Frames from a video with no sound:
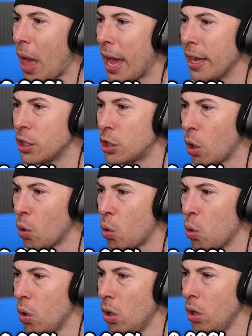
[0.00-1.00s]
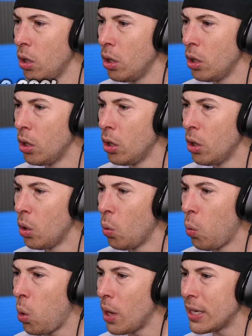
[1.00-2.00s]
That is so cool.
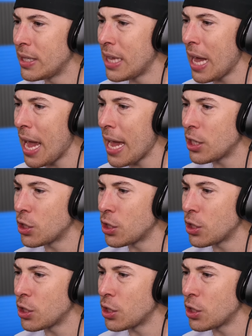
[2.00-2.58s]
What is that?